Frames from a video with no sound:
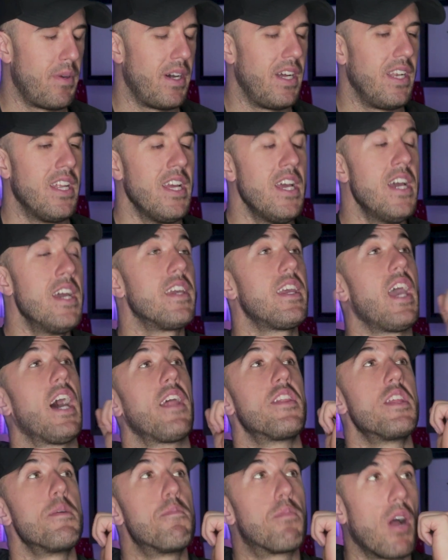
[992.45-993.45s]
But
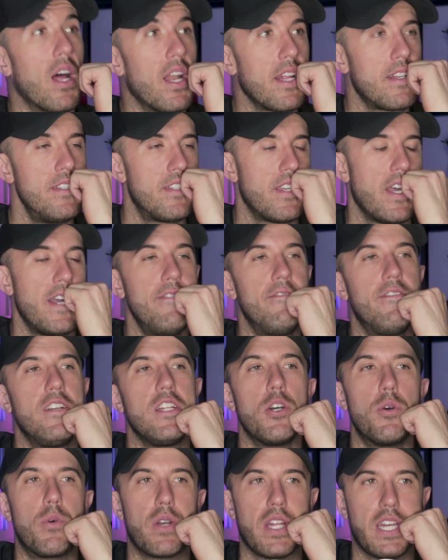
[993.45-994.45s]
yeah, the product design
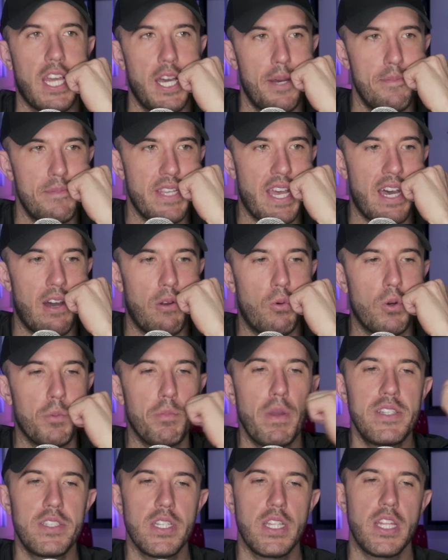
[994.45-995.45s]
video, when it comes out, we're
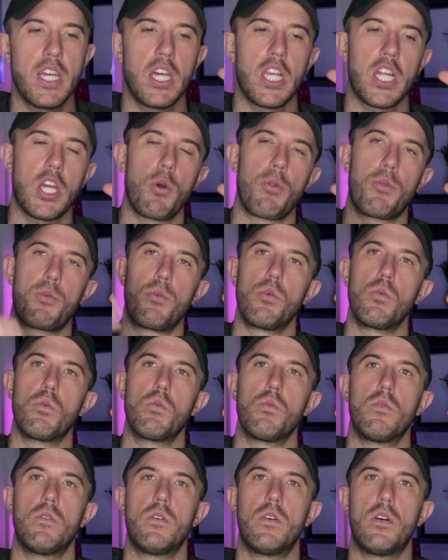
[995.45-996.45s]
basically going to go
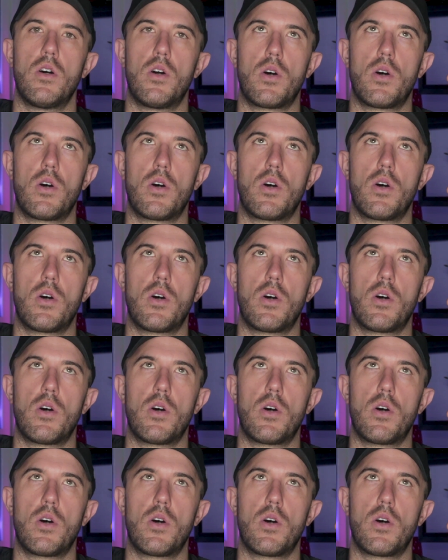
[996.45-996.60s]
through